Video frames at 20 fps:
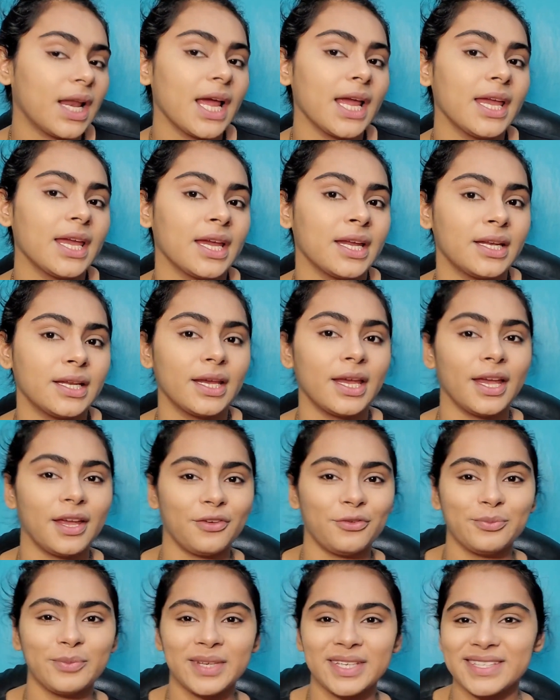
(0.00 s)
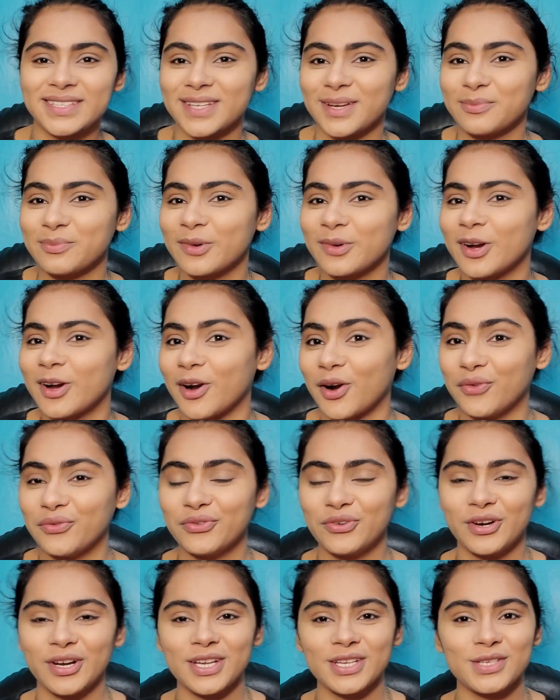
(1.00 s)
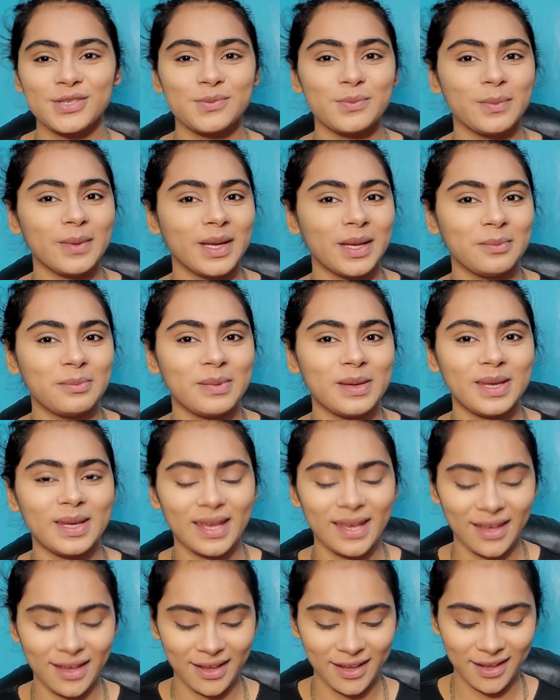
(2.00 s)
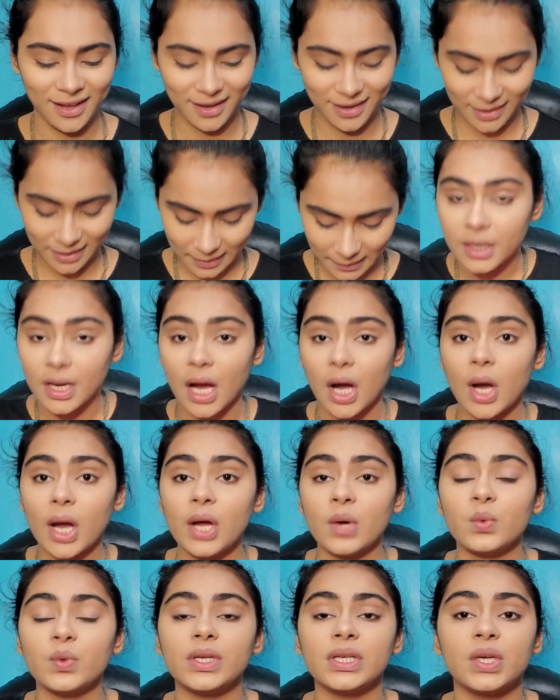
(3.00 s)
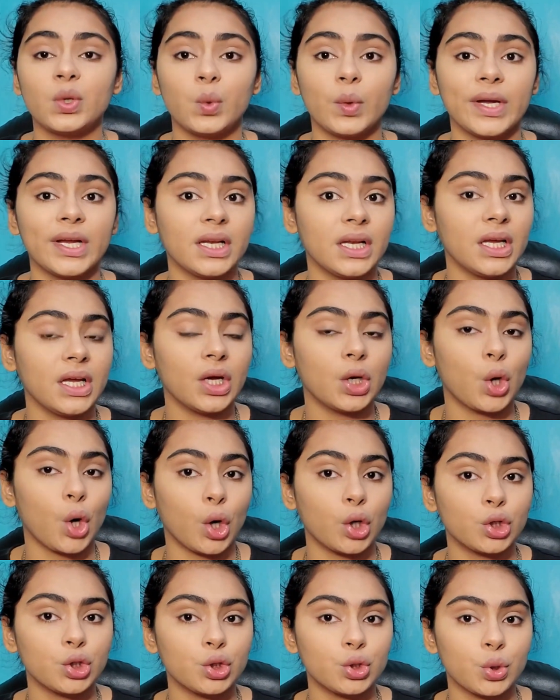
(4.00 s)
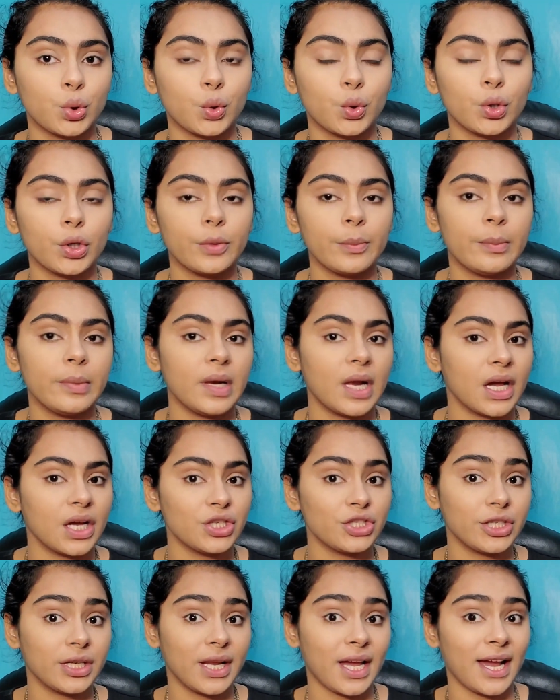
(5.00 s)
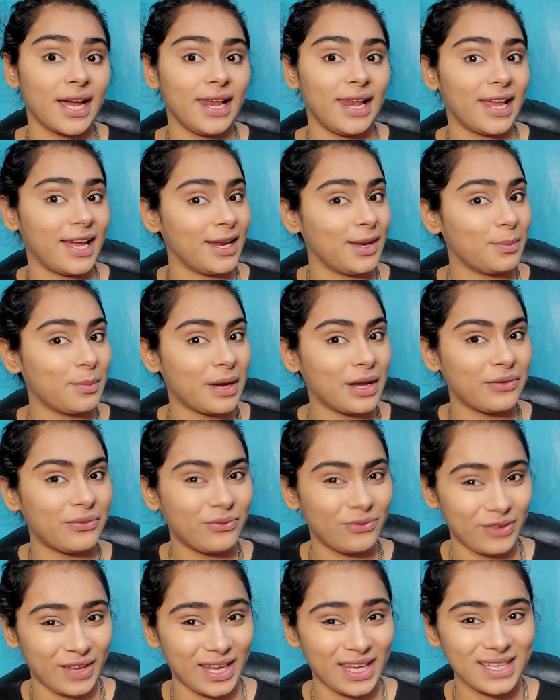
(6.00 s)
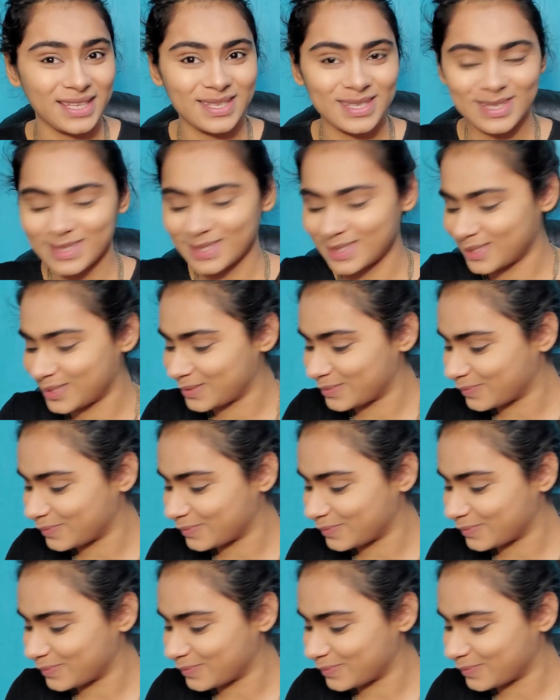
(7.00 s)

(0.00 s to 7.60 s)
like it gave me some coverage maybe. Now I will quickly contour, blush and highlight my face.